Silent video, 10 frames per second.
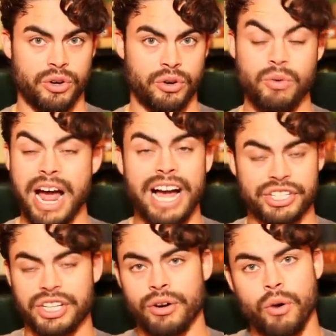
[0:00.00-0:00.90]
who
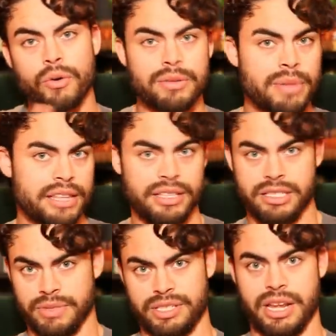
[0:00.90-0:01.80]
actually had already made
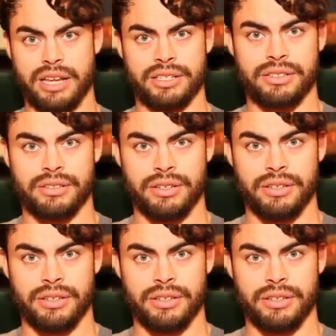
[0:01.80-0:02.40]
these mistakes?